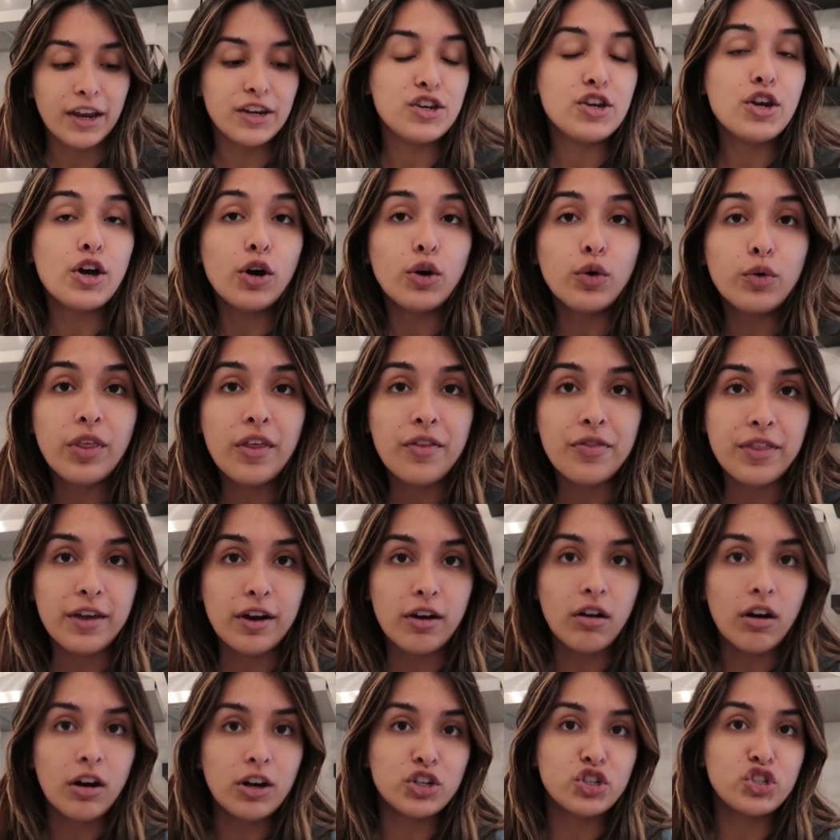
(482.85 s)
I know that
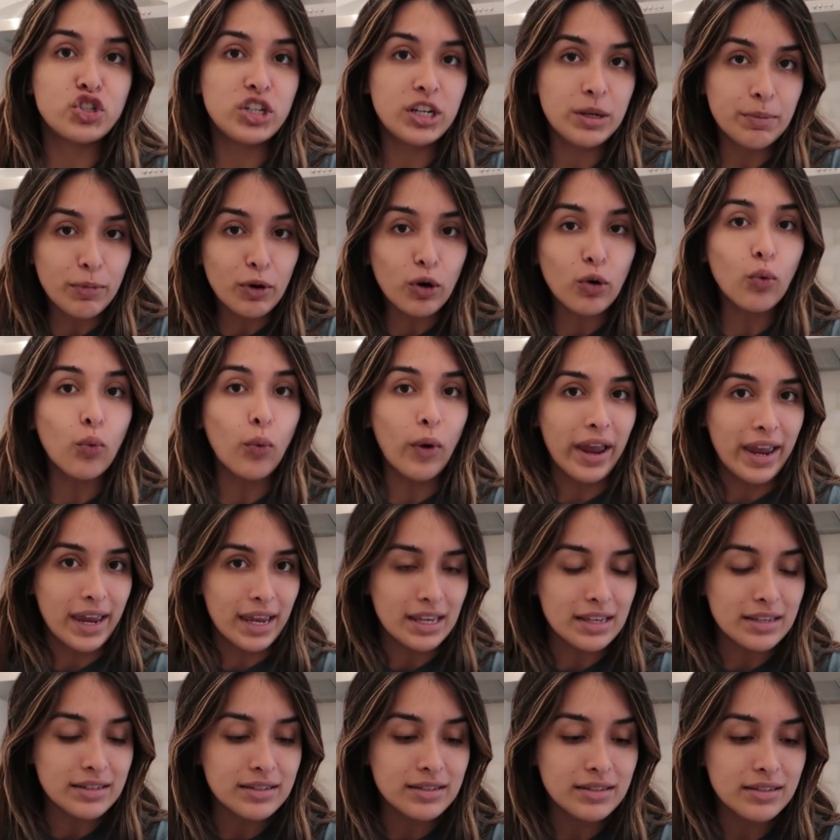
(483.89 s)
there are cheaper
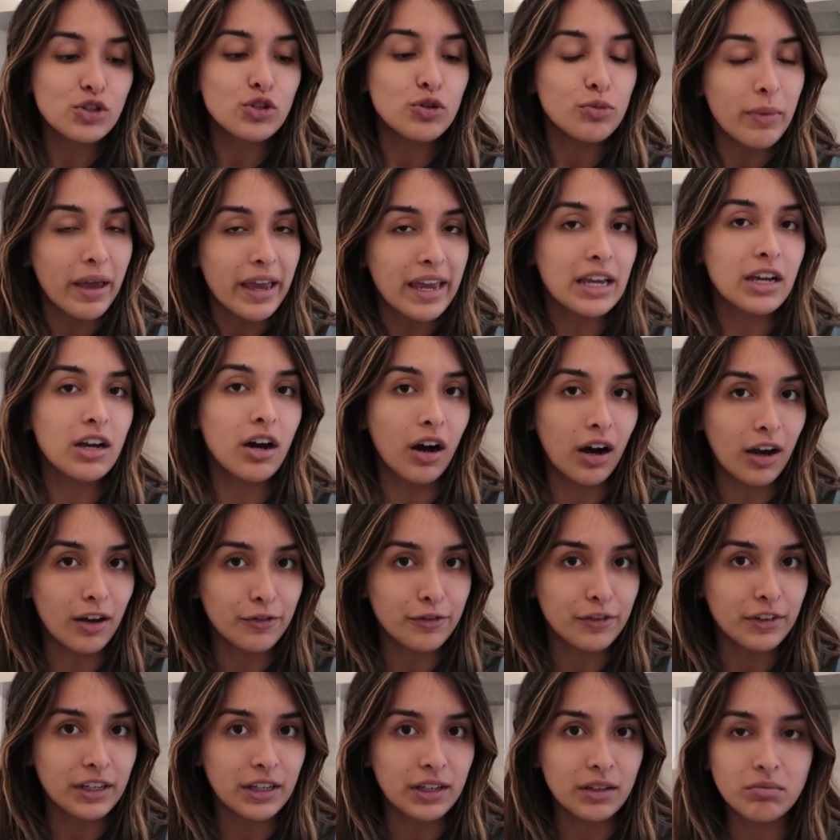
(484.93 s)
ways to make
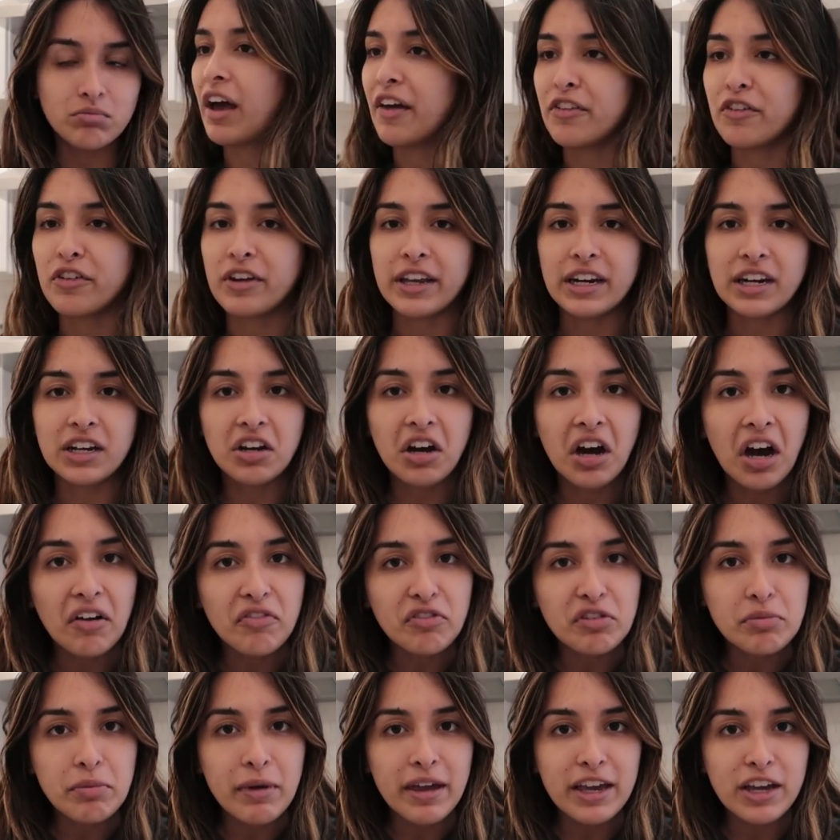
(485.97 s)
coffee. Either get a
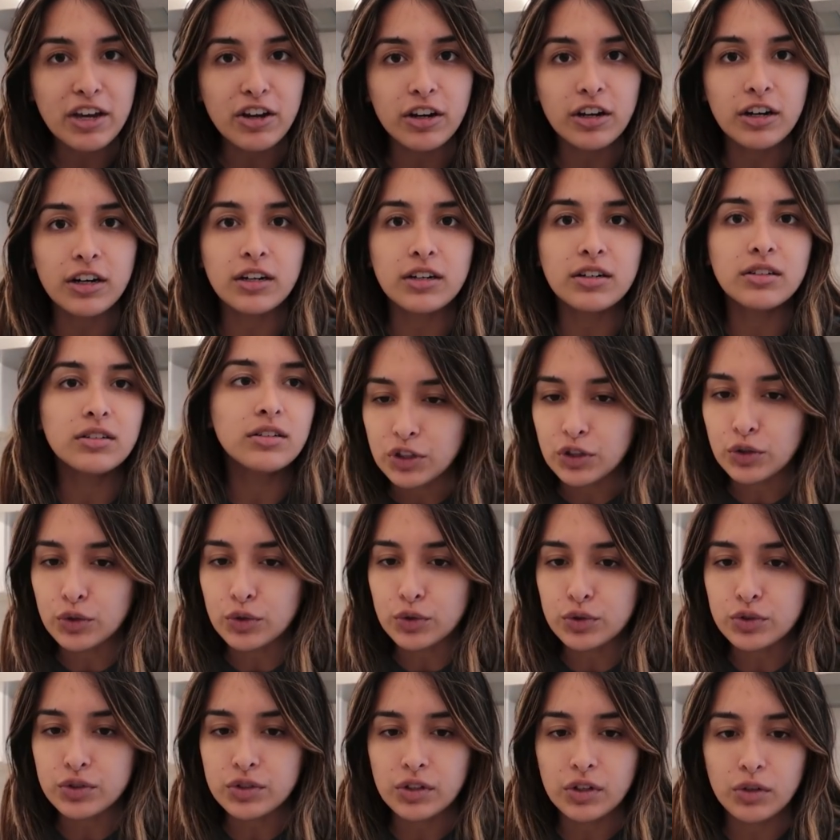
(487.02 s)
coffee maker,
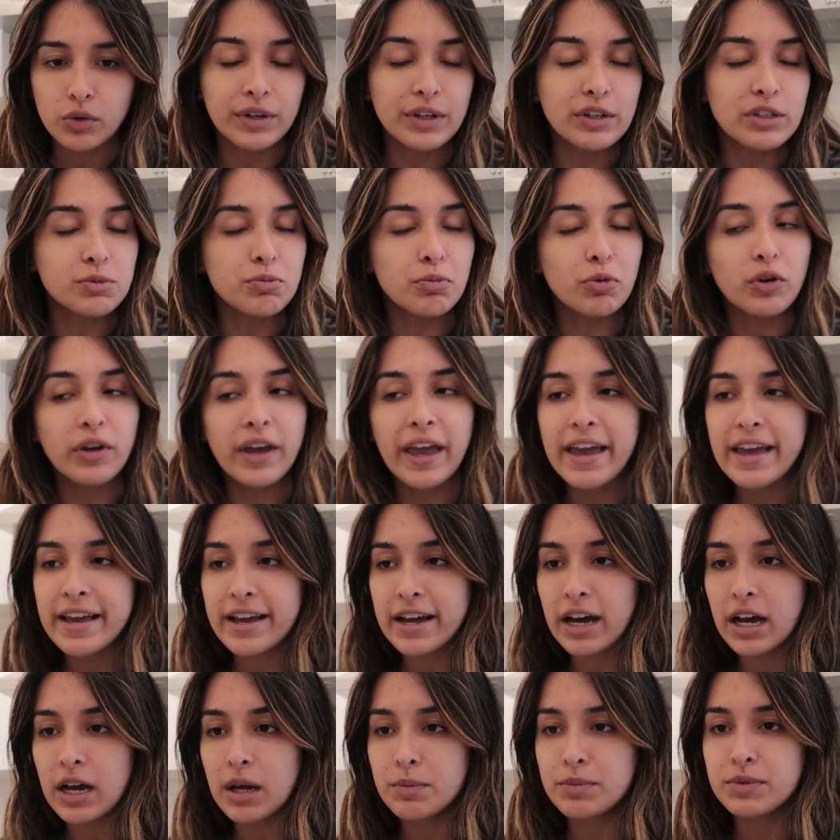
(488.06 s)
use reusable
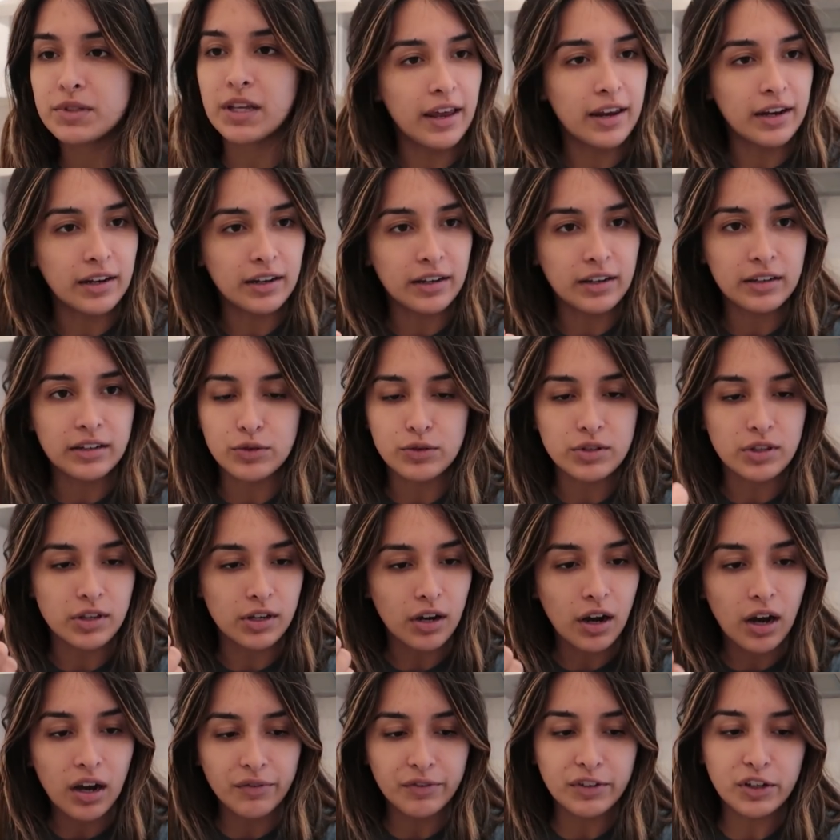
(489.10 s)
K-cups, and use the
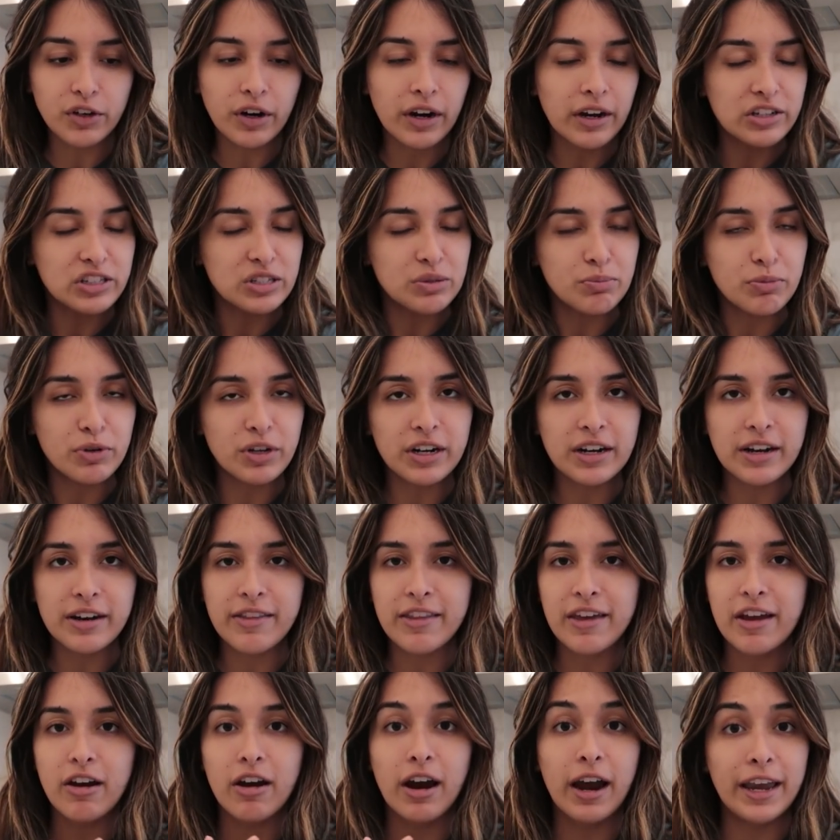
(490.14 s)
coffee grounds and put it in
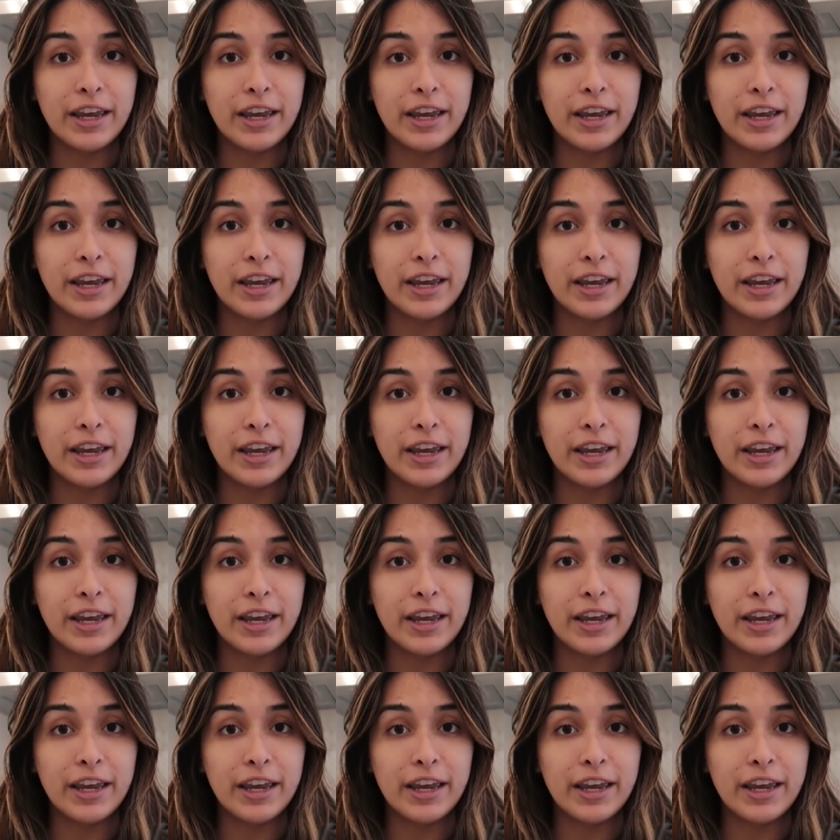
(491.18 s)
there.